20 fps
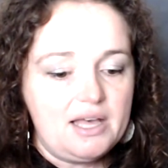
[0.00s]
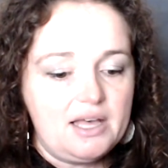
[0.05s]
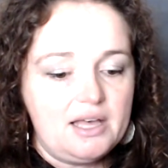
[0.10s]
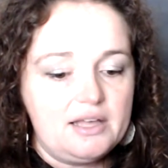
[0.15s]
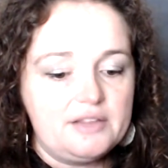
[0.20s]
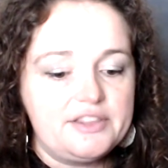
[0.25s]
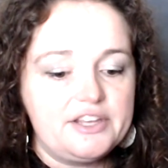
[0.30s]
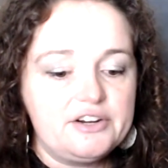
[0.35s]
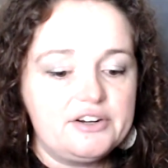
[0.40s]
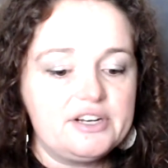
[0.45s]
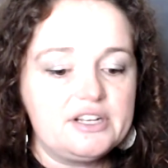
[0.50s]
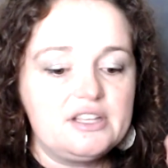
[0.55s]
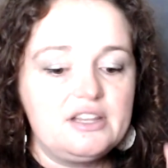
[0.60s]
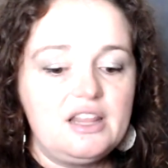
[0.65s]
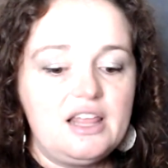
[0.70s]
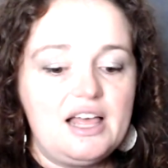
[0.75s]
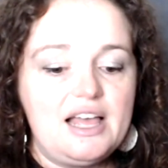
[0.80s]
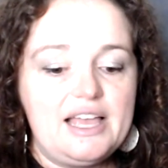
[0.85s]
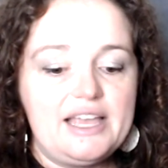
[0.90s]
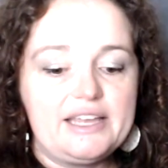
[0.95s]
Their
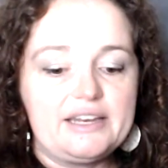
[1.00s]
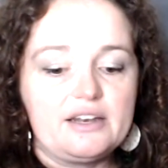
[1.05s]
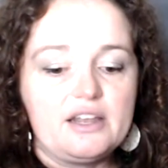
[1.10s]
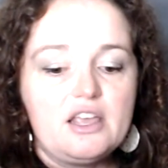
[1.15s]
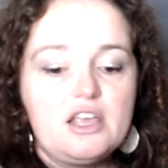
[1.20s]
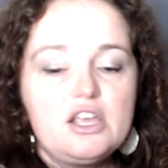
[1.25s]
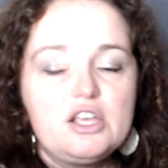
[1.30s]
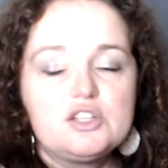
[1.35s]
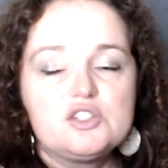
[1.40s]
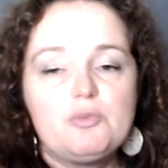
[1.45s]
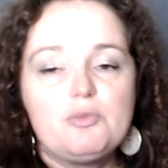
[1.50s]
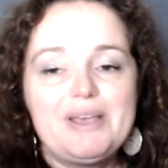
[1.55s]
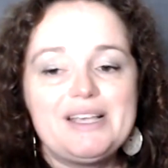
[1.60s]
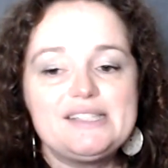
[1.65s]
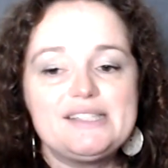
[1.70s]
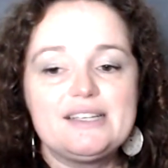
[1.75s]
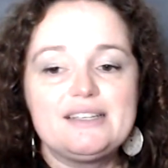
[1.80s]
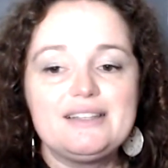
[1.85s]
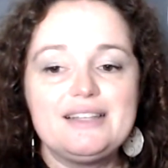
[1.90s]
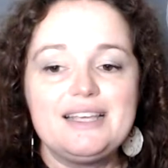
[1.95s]
decline. So
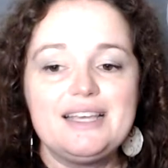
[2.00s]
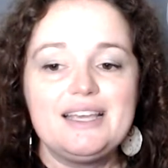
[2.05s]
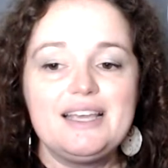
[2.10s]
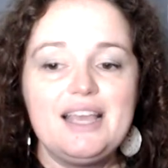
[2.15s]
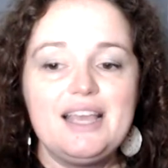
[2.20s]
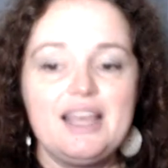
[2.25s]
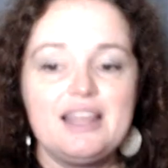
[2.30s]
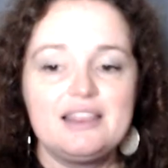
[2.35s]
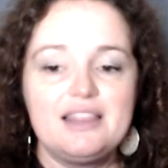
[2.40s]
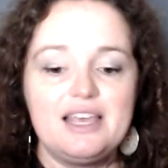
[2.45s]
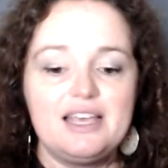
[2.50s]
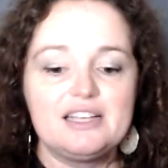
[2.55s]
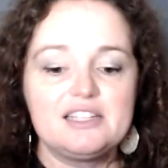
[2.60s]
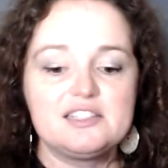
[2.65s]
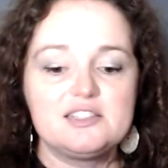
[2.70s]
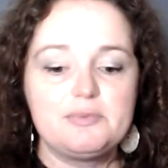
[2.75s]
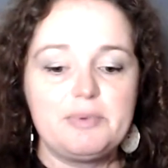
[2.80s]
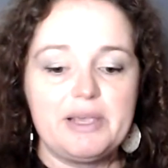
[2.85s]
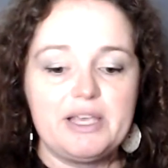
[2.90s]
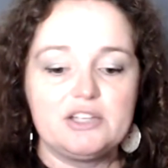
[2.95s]
basically, they
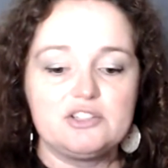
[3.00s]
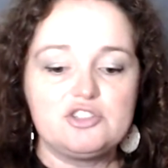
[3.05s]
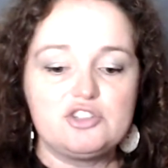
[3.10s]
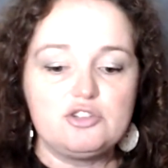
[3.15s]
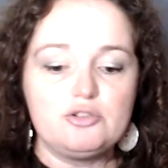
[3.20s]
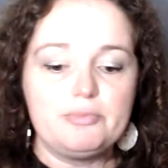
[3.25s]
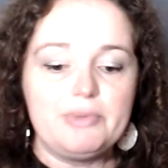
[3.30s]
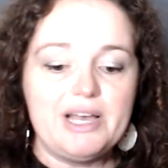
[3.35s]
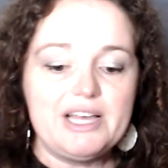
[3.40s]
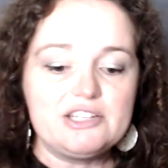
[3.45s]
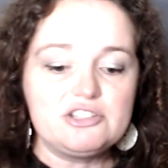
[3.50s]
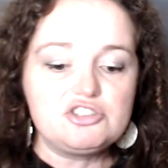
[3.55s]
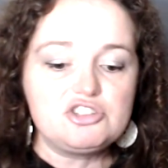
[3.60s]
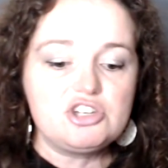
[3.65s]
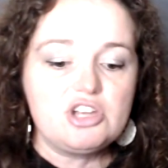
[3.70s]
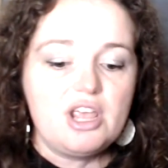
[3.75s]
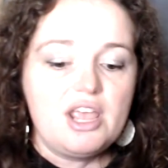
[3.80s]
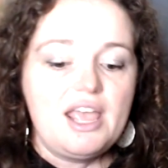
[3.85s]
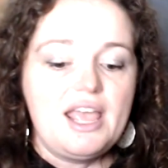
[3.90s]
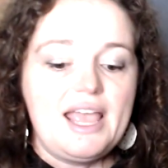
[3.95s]
expand too much,
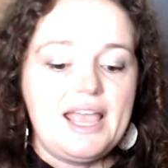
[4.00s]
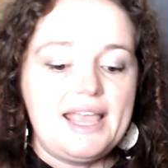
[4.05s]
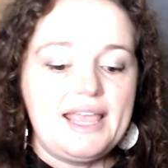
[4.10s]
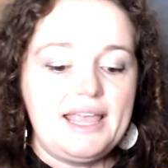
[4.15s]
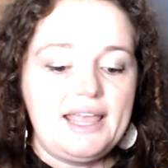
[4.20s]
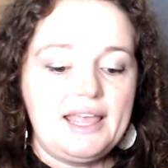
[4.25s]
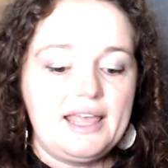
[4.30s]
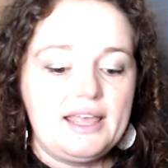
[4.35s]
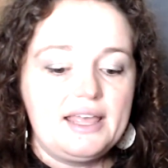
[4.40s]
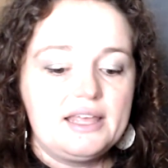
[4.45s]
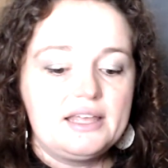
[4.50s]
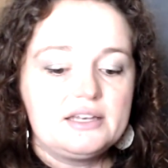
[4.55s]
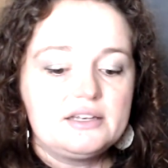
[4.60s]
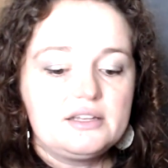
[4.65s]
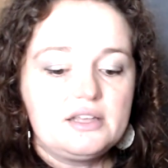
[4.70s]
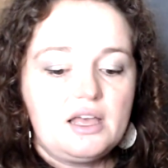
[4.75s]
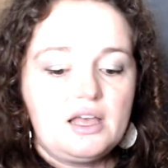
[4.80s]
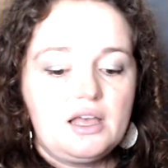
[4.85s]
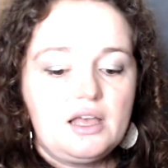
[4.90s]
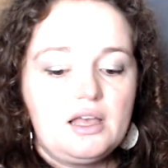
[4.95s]
and
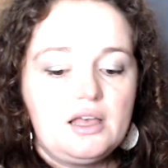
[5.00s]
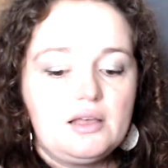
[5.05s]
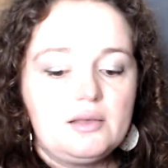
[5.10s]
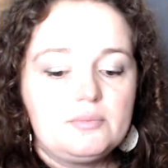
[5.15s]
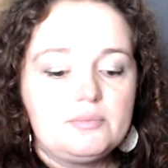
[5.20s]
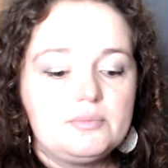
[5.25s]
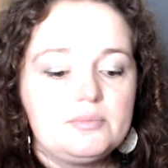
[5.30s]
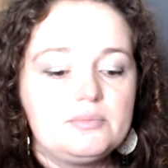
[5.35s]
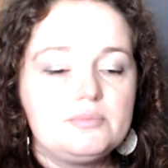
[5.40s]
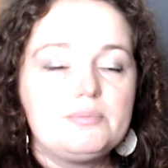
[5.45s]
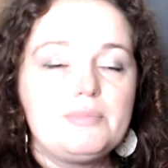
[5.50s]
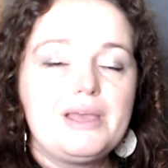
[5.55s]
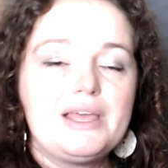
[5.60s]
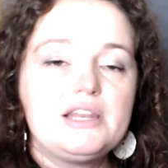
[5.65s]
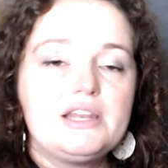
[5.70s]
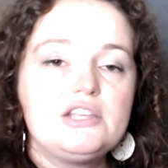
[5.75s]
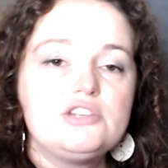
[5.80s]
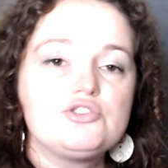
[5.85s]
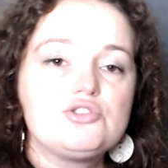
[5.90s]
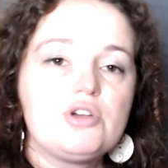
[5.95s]

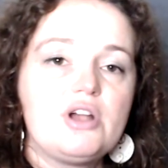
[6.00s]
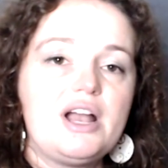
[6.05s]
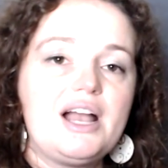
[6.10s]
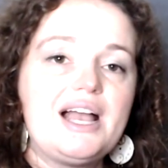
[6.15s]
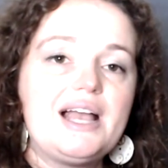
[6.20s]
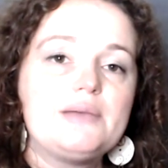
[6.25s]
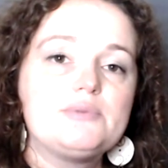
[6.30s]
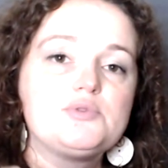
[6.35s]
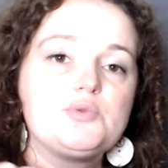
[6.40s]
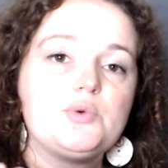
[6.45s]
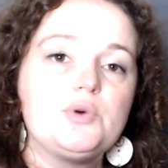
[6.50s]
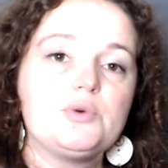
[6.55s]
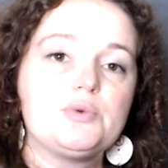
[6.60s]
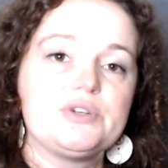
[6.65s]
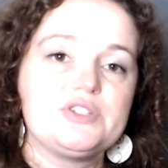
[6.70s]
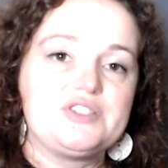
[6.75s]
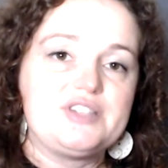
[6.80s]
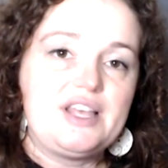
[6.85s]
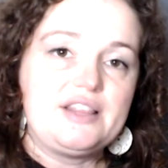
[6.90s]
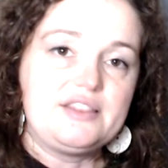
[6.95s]
many tribes will
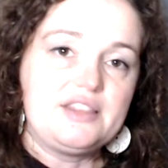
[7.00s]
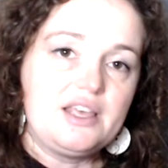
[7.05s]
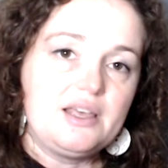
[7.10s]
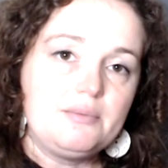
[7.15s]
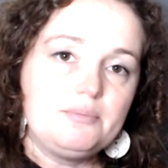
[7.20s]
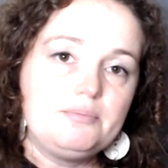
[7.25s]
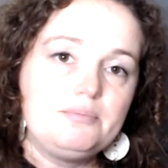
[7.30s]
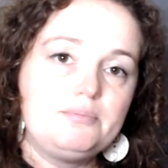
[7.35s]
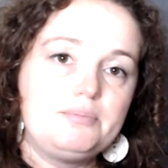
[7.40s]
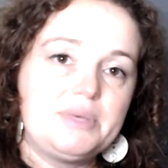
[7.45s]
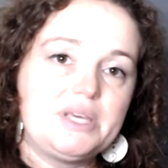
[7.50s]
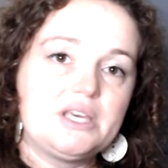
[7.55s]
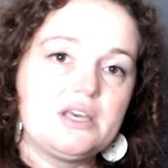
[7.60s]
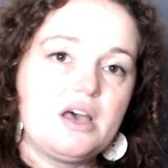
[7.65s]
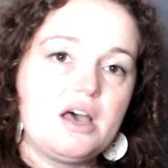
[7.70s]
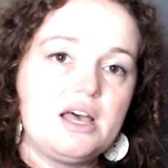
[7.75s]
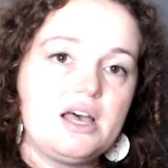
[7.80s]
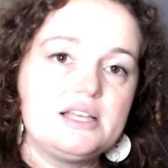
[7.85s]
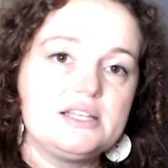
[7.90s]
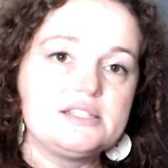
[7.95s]
resent them
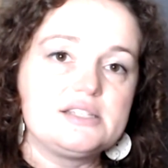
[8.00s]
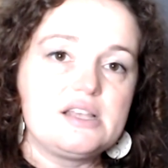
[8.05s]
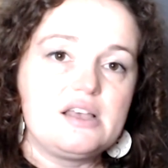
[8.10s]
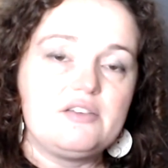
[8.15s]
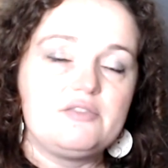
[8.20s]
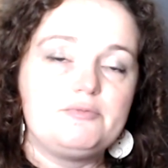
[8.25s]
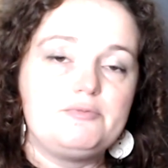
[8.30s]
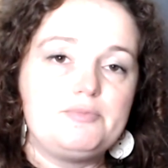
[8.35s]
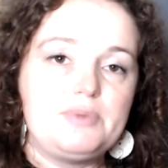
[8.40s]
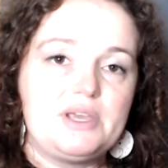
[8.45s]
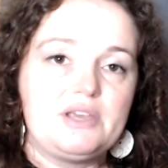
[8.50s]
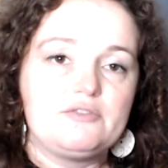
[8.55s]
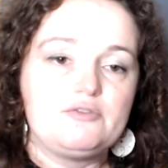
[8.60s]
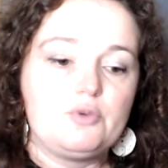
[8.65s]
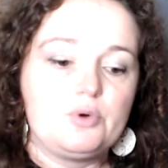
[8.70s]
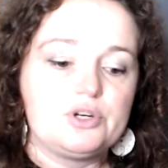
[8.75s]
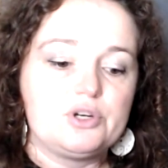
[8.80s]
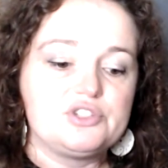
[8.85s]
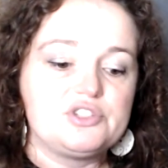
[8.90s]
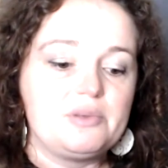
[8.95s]
because of being
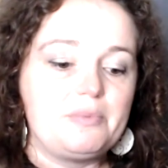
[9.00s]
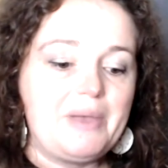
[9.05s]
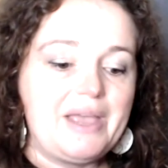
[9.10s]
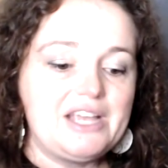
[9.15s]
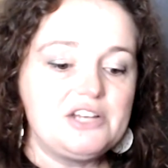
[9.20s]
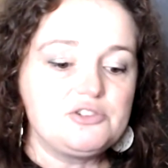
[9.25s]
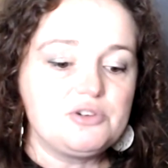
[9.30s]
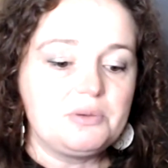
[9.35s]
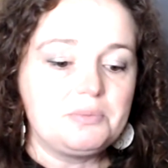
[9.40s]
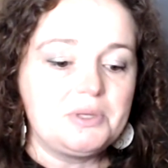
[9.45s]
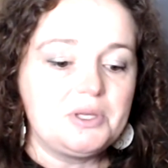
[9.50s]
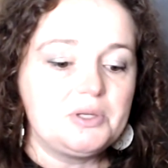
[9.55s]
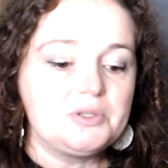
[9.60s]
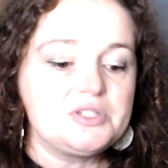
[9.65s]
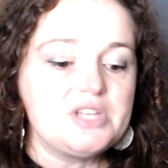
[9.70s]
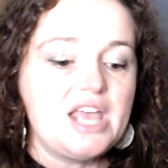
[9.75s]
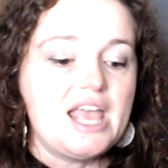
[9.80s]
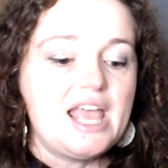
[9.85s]
forced to pay tribute.